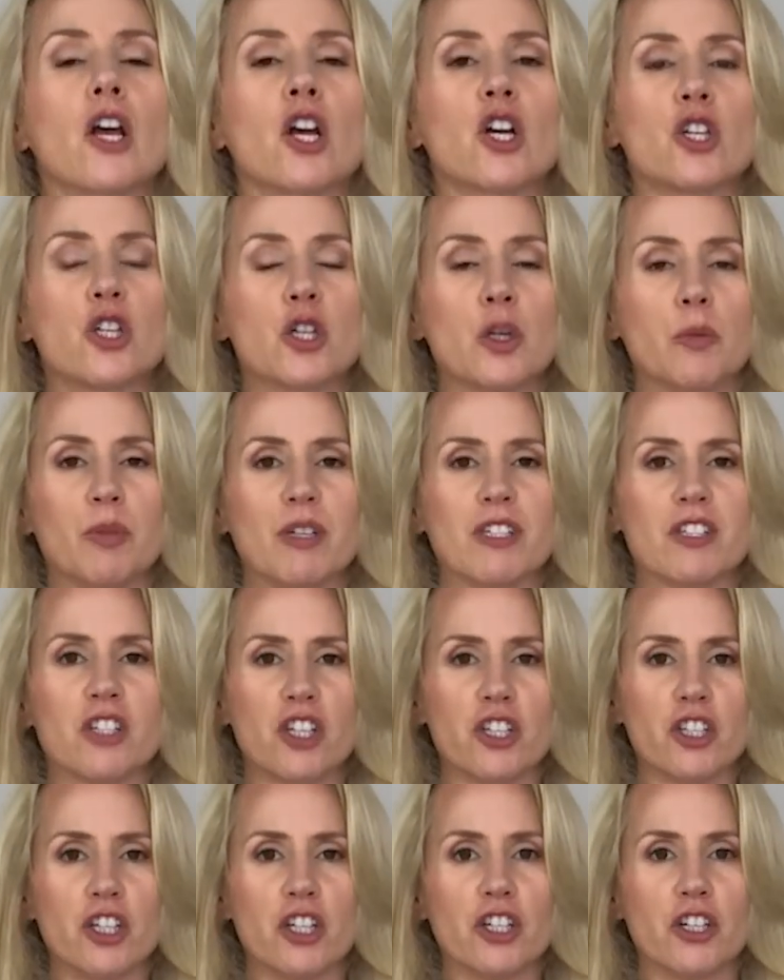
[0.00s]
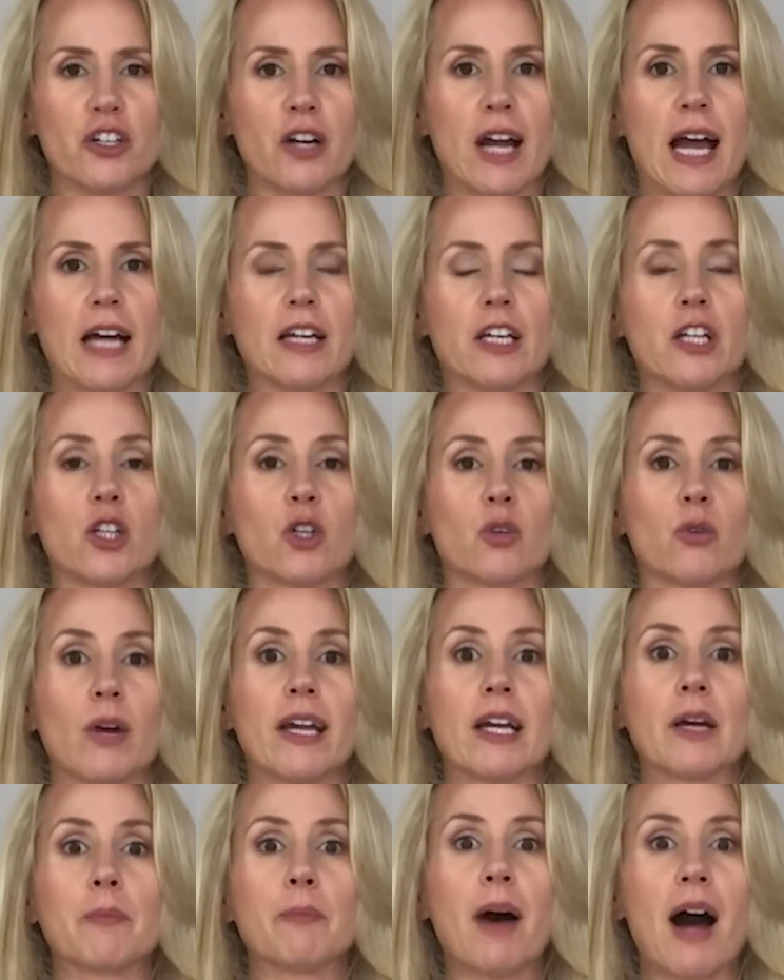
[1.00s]
You position your head in the
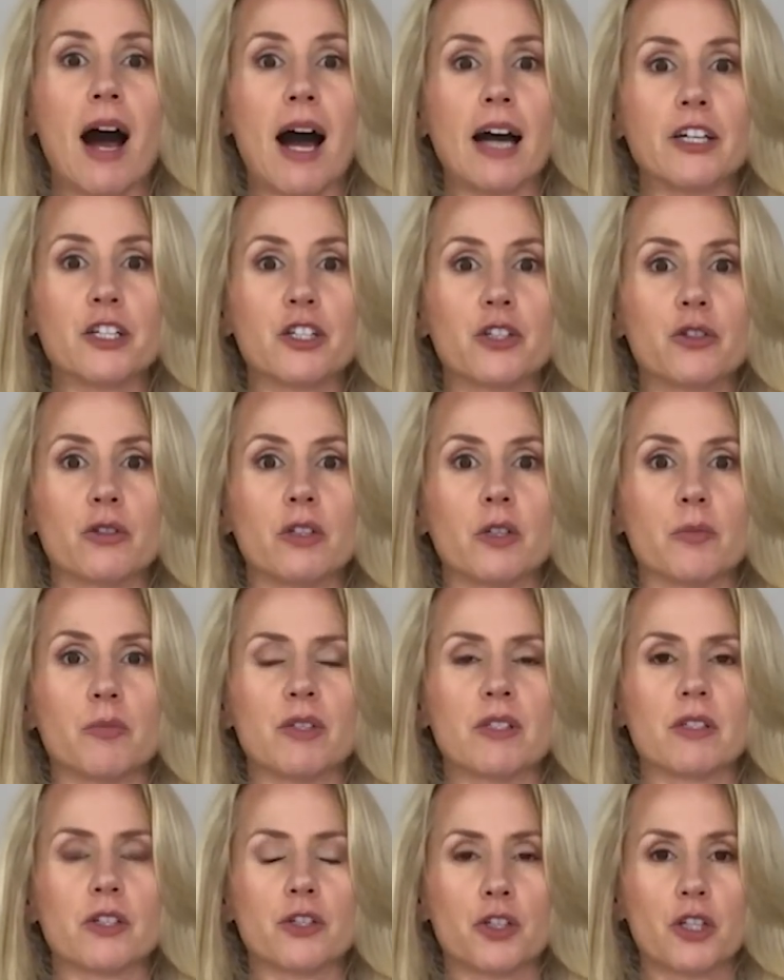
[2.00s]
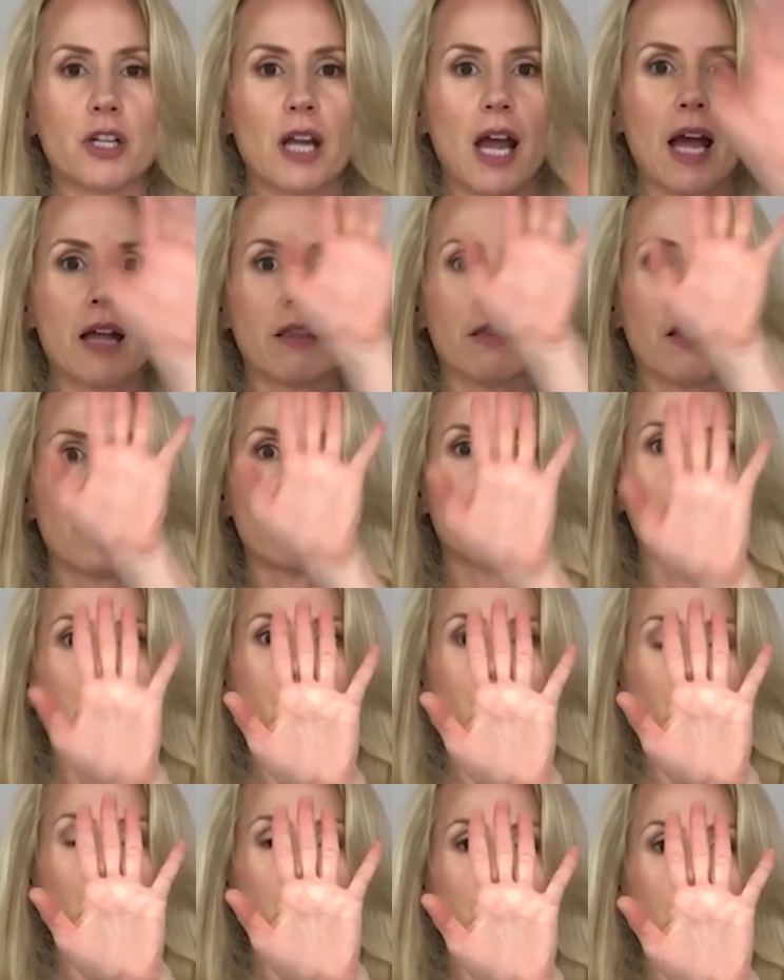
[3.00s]
right postural position, and then you
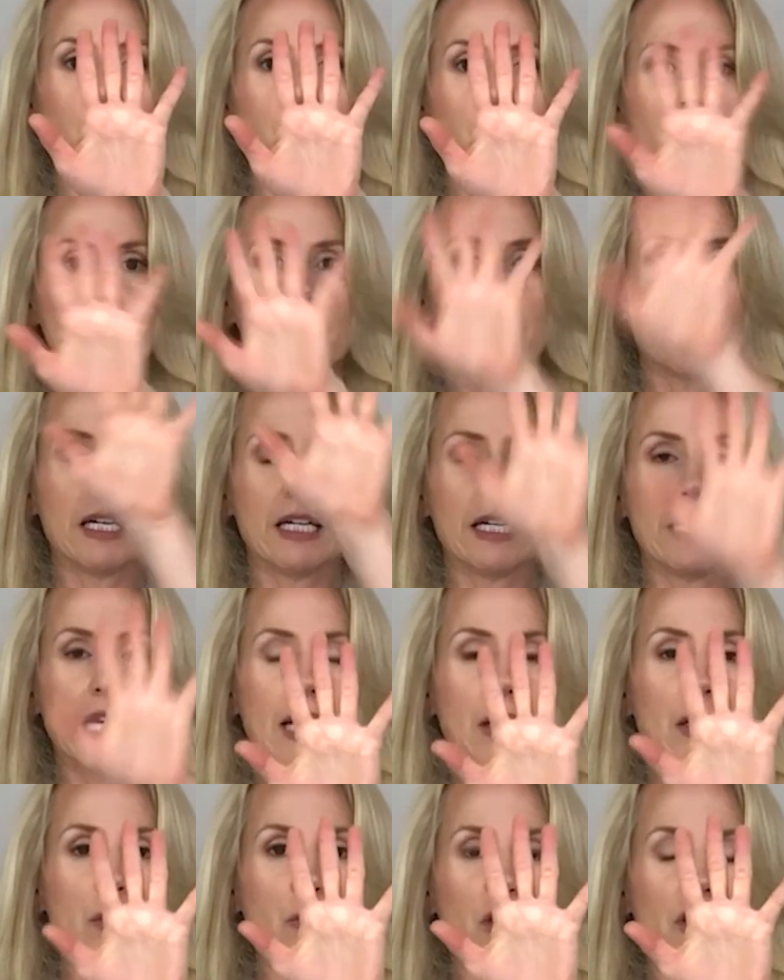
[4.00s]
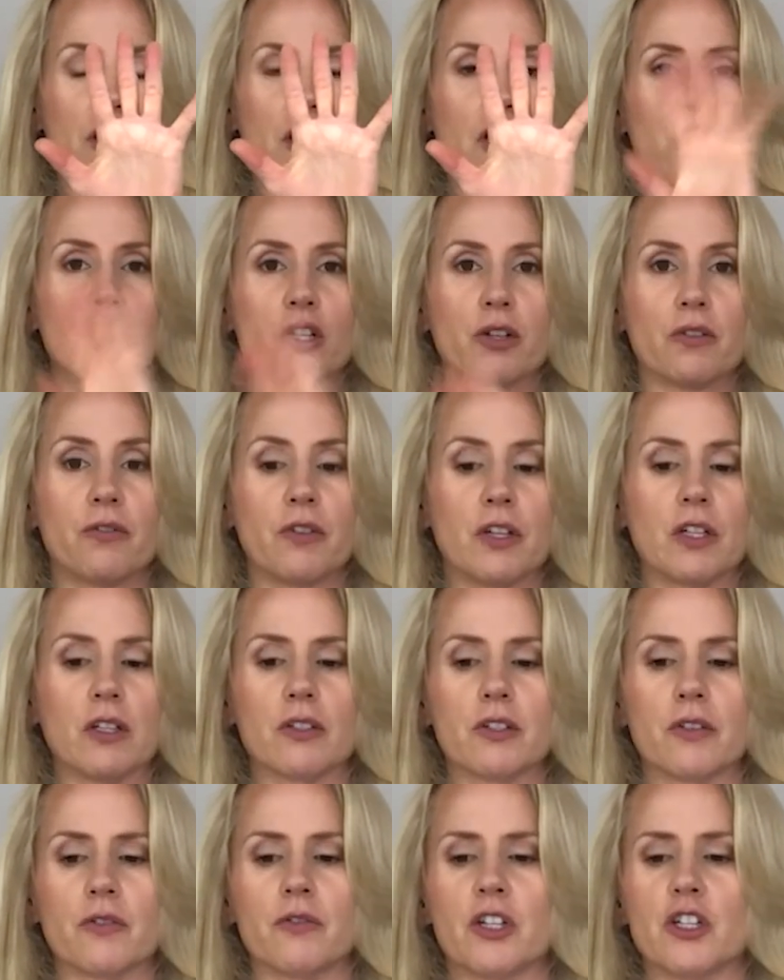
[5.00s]
put the screen within your field
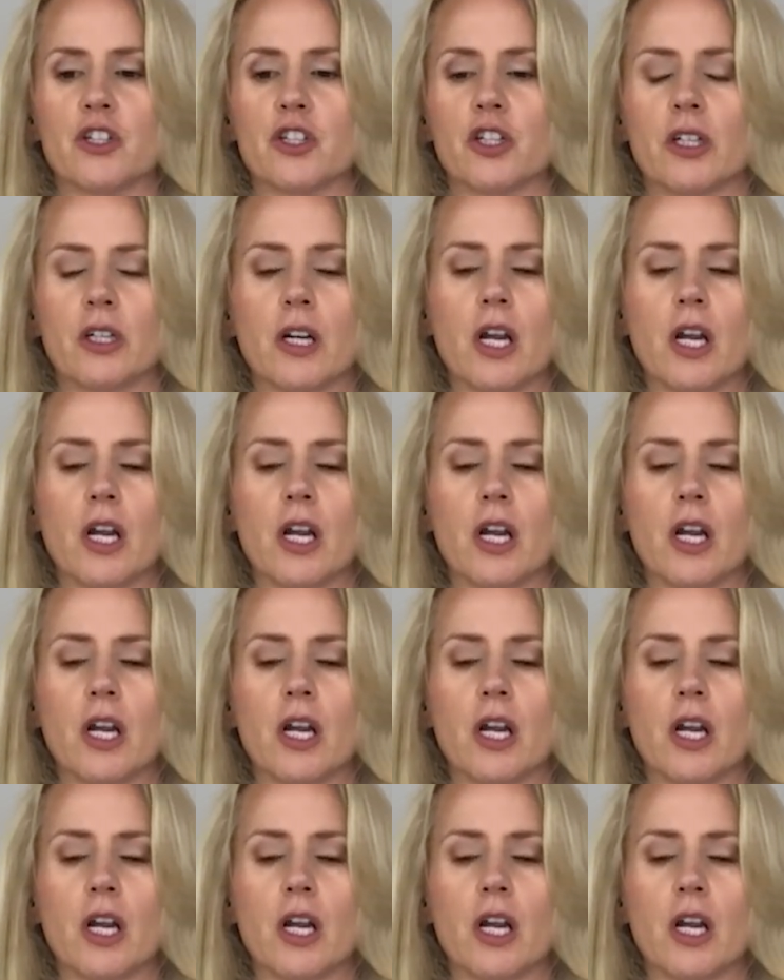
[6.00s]
of vision.